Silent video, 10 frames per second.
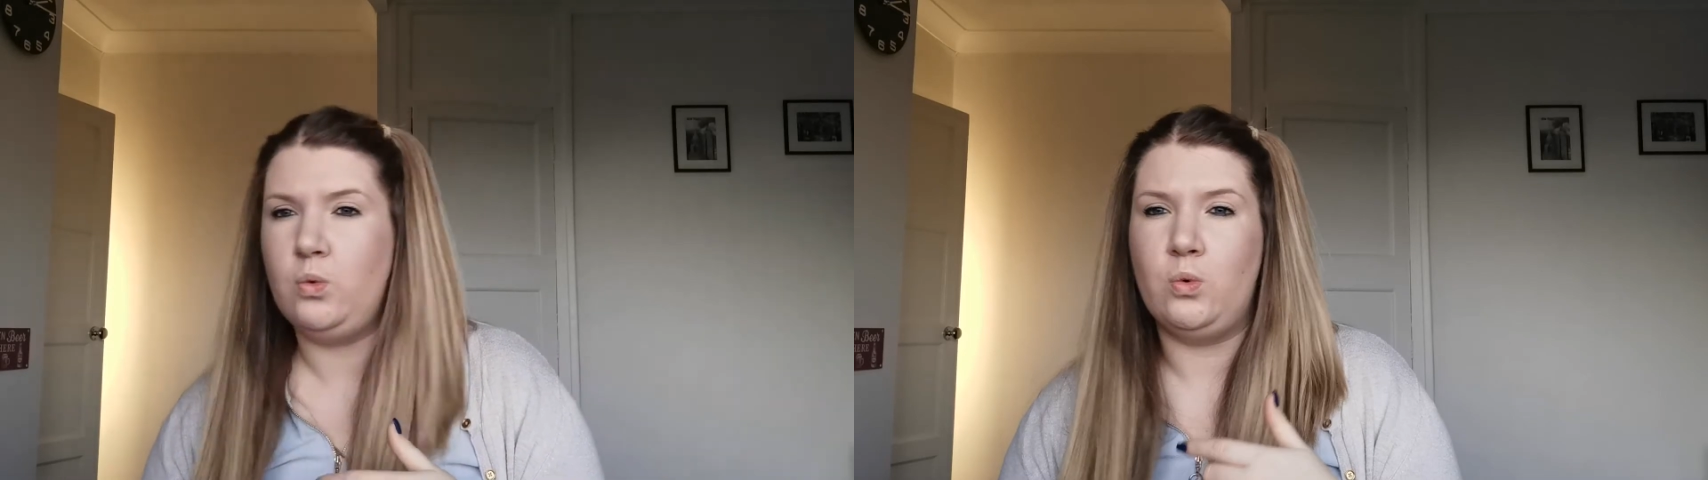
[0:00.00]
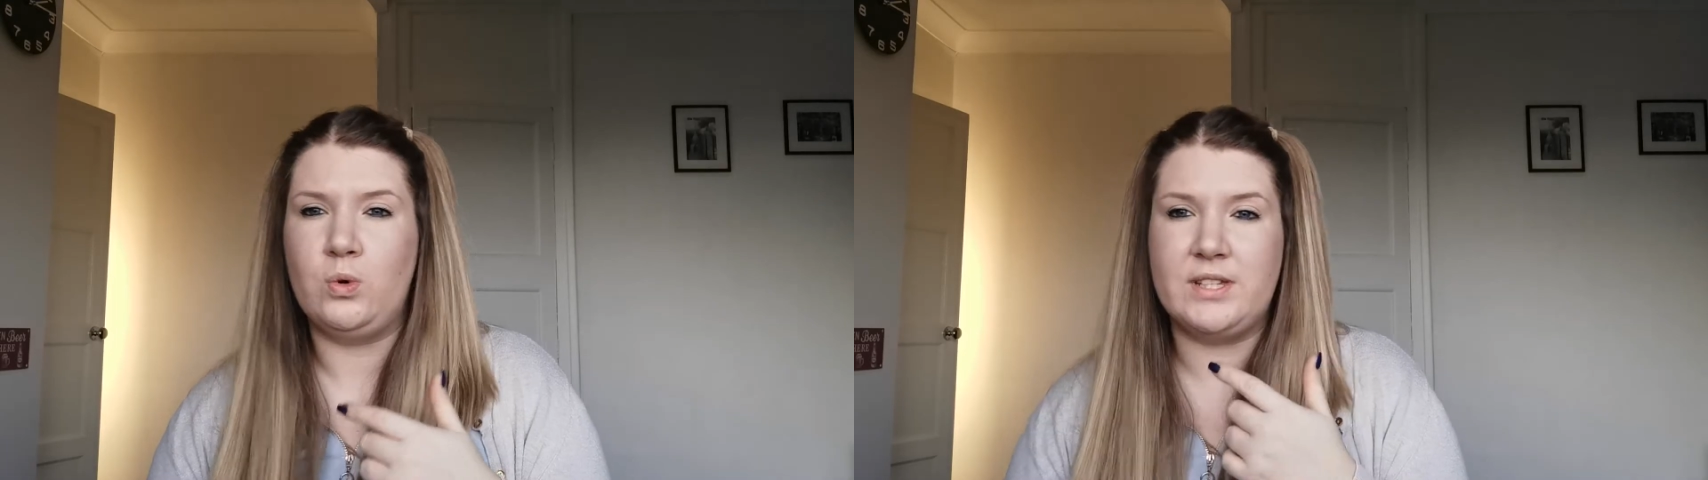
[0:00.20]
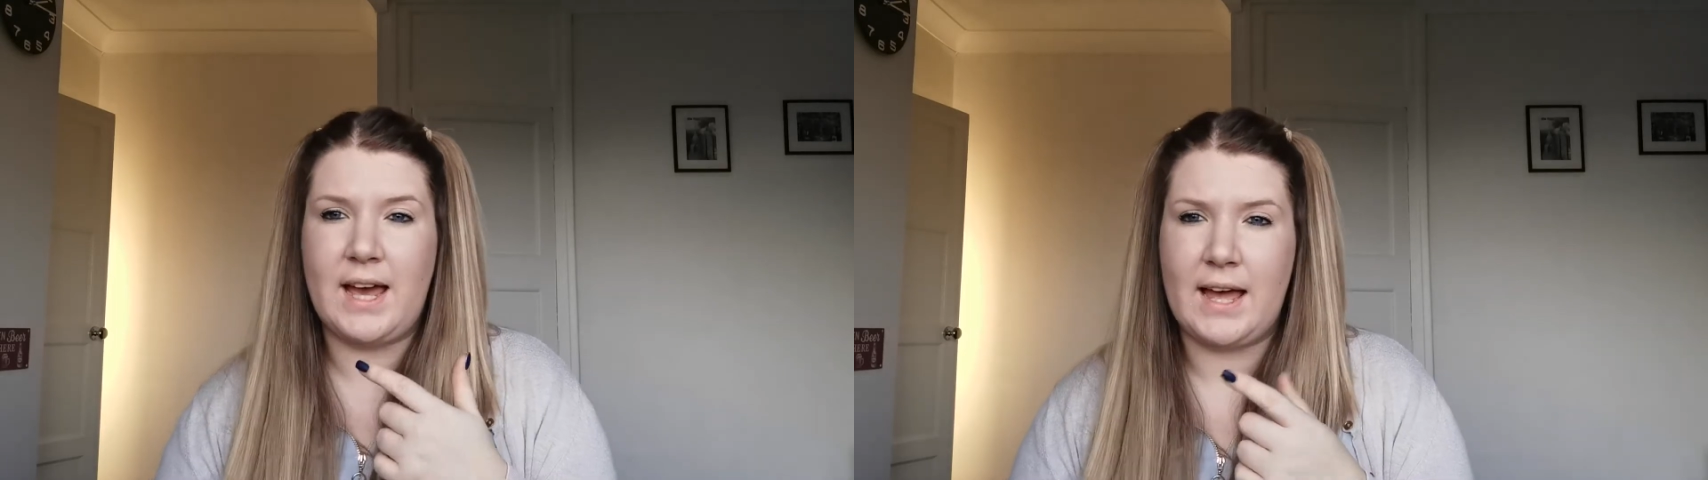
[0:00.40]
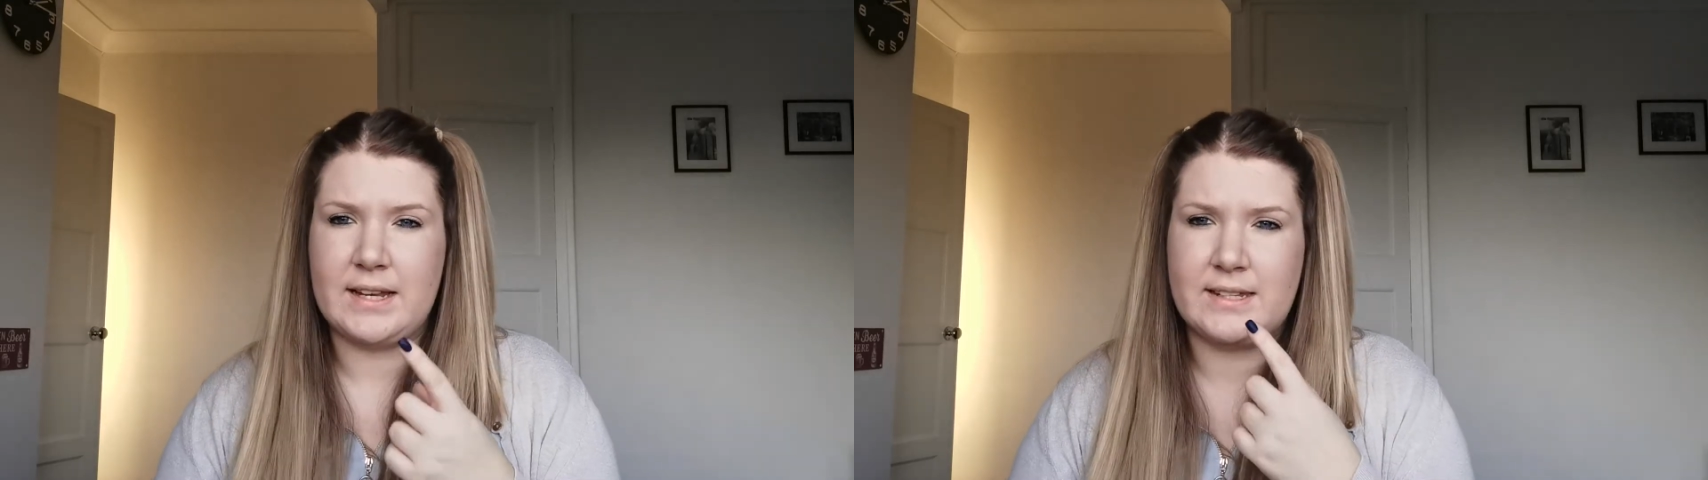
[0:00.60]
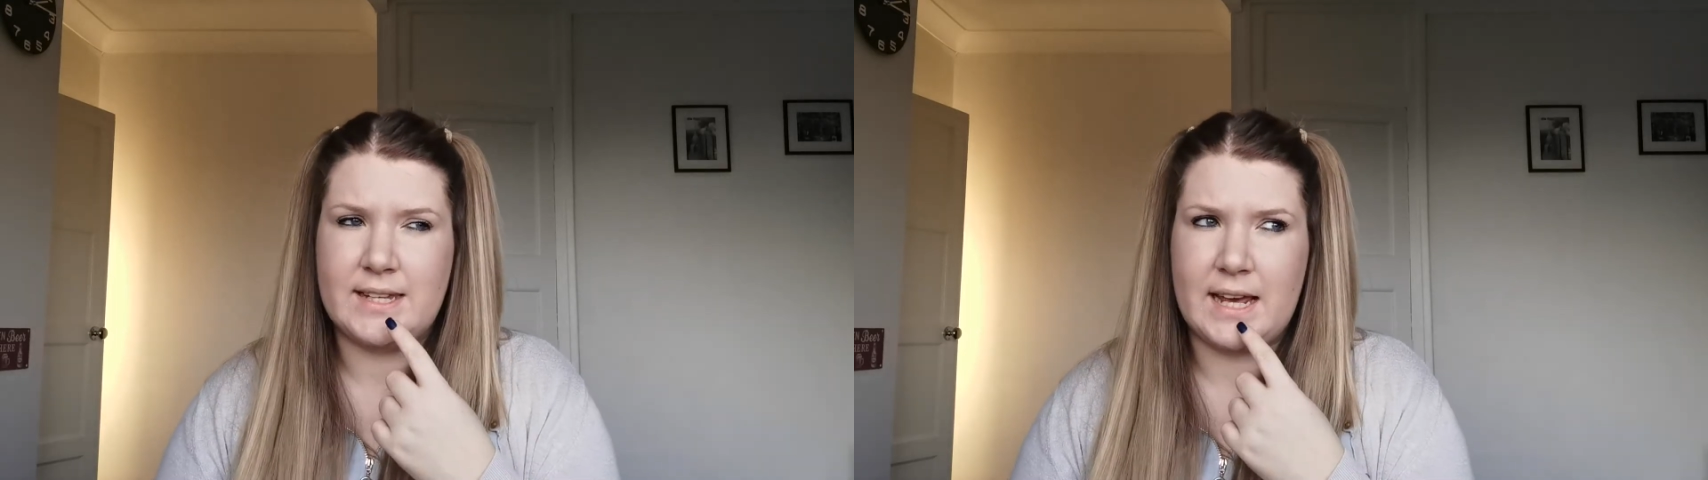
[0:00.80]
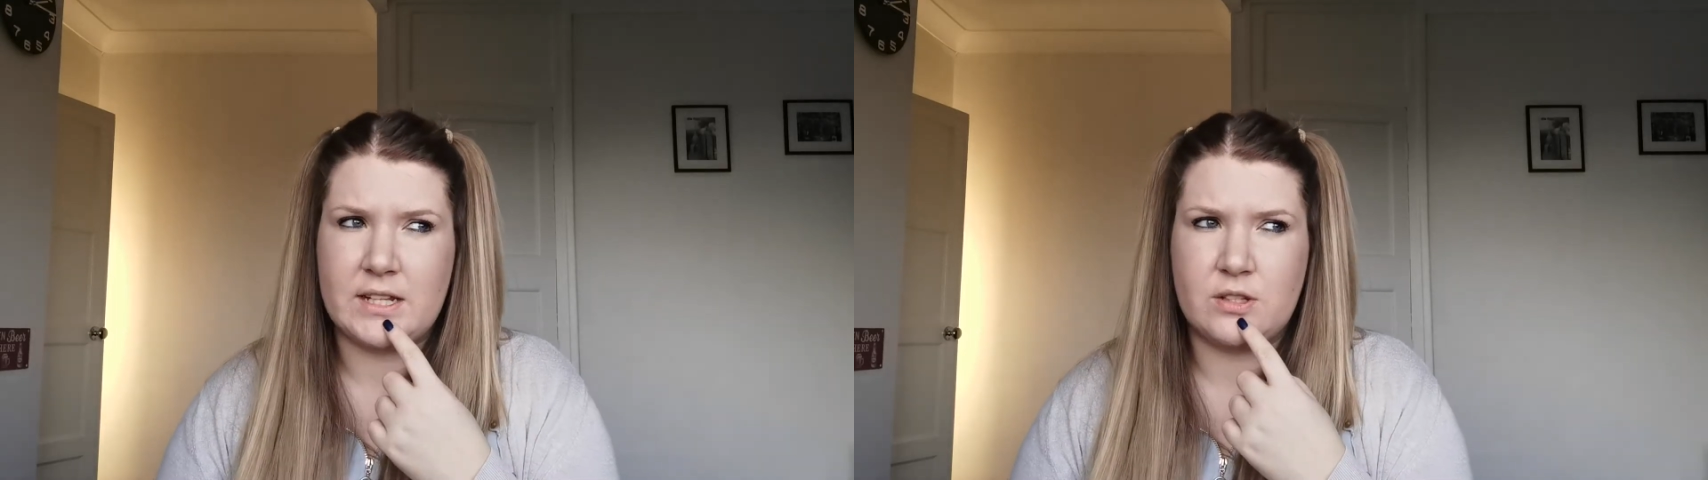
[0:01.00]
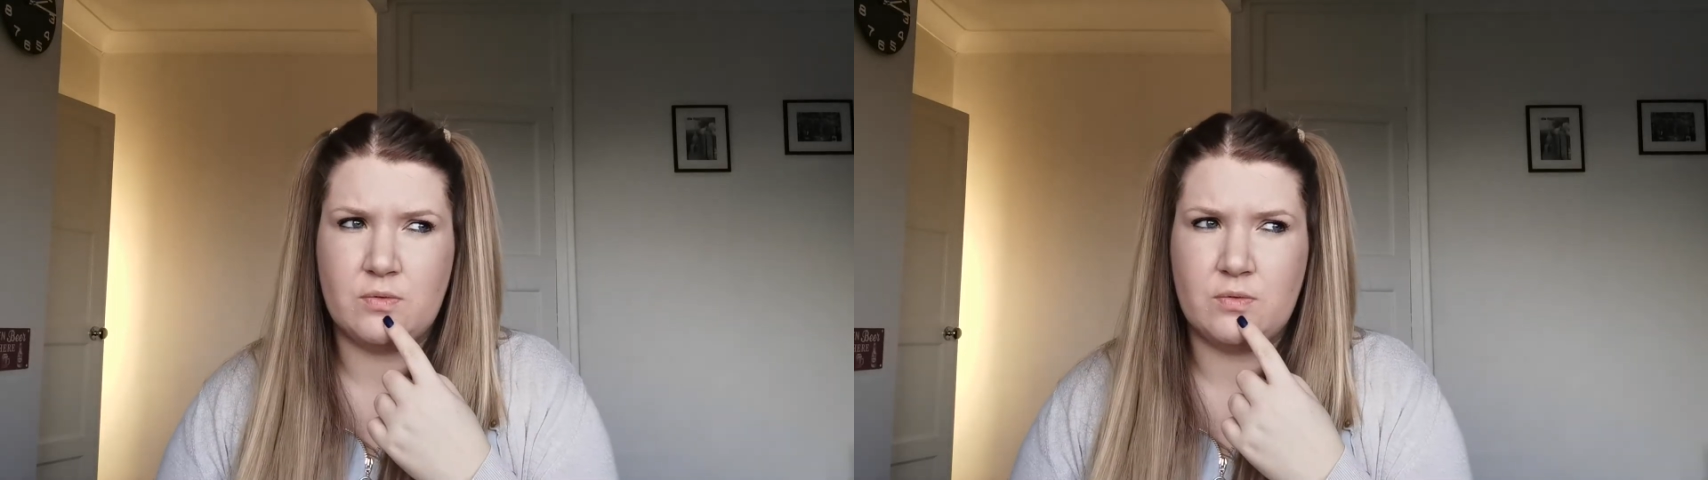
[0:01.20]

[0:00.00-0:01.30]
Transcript: Oh, dad. Dad is